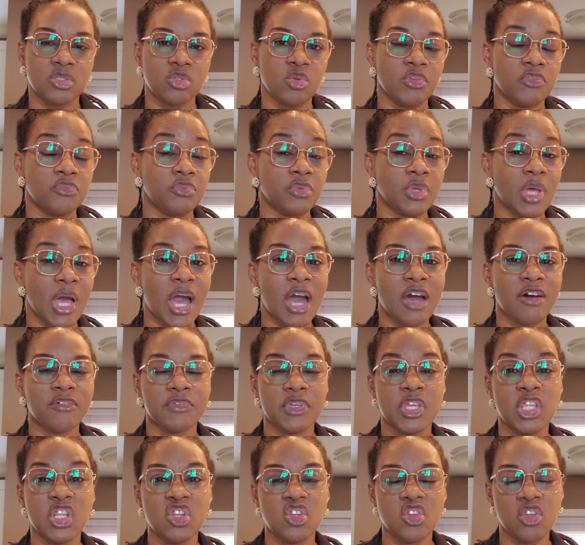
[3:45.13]
So if you have
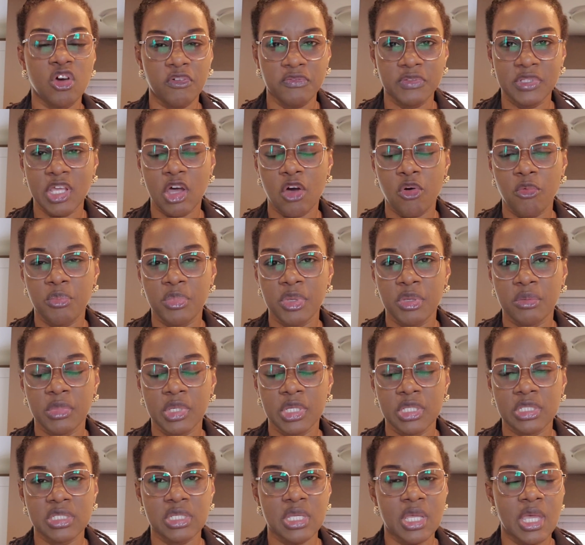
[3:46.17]
enough down
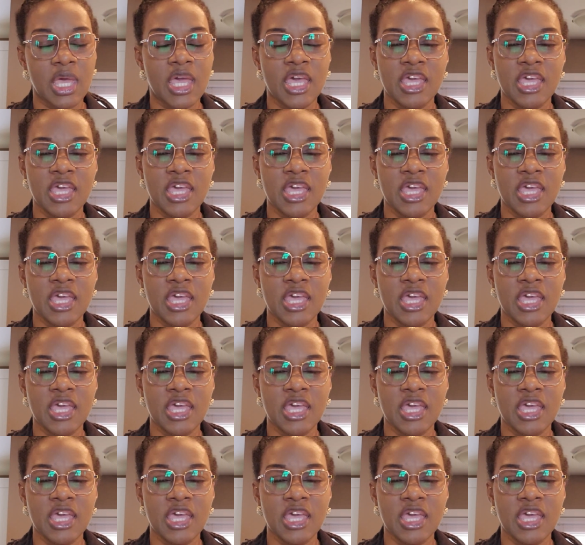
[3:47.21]
payment,